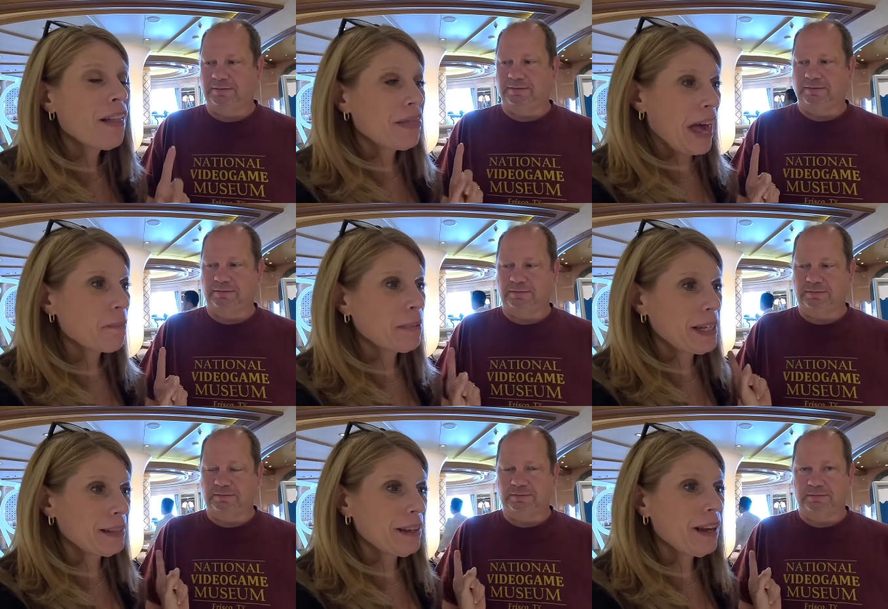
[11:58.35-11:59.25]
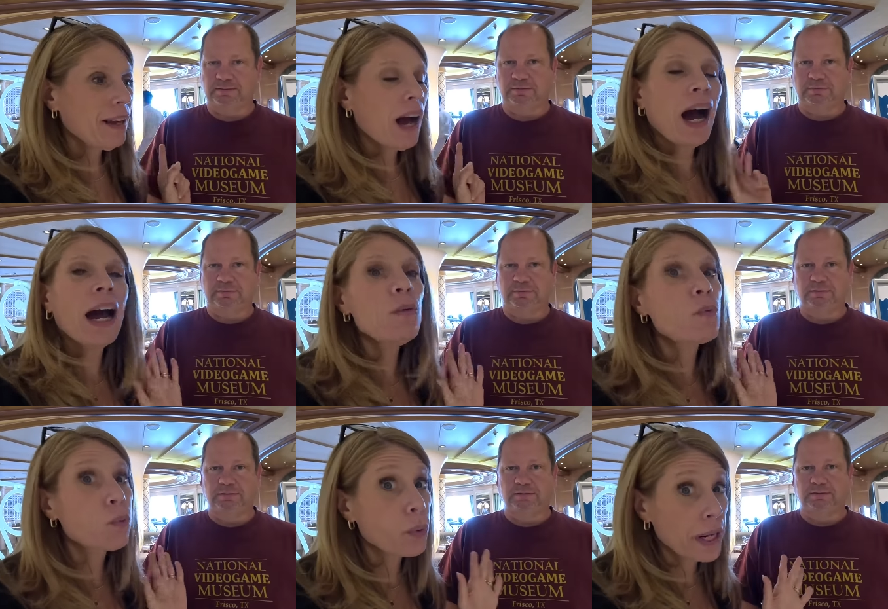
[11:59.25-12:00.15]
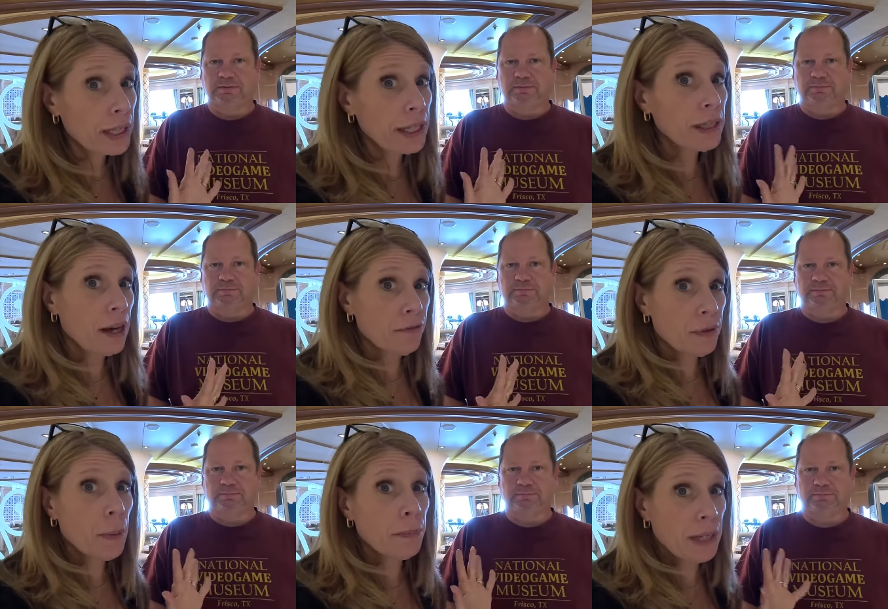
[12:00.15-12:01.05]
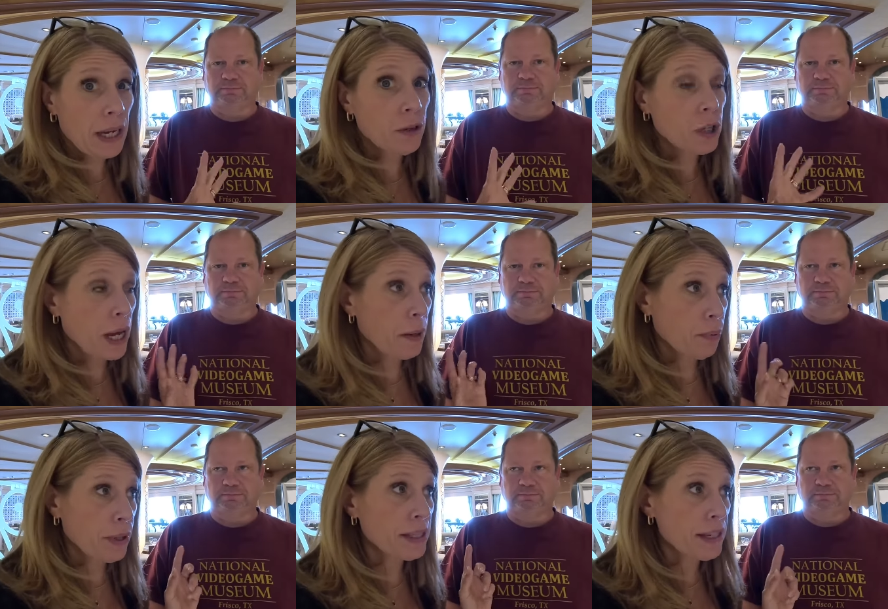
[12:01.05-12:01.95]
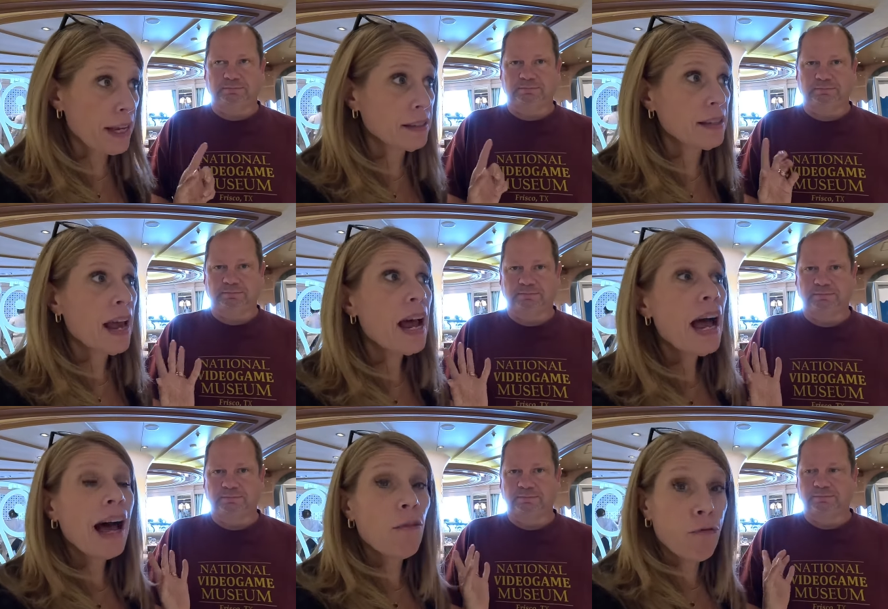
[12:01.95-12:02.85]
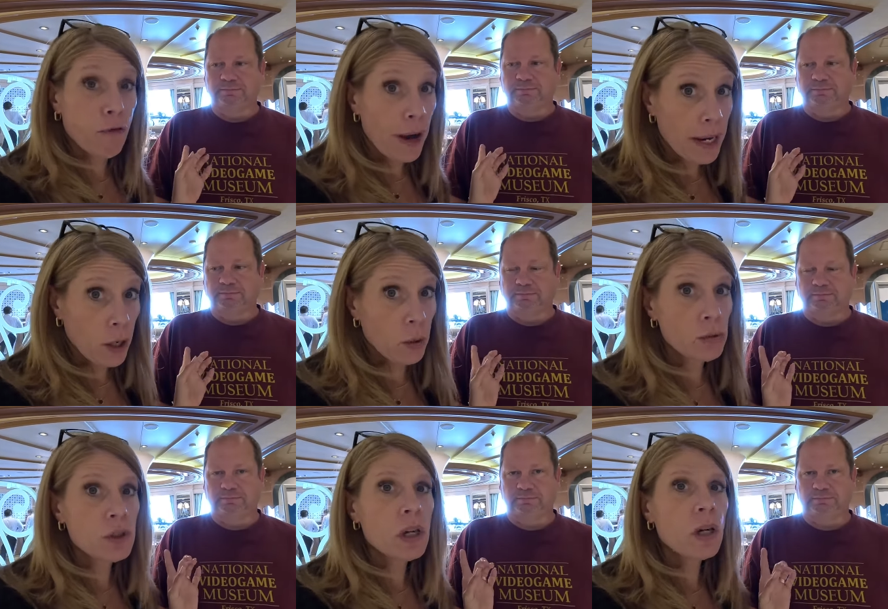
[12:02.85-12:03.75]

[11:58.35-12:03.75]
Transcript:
Speaker 1: That pizza, I really love P uh, Princess Alfredo's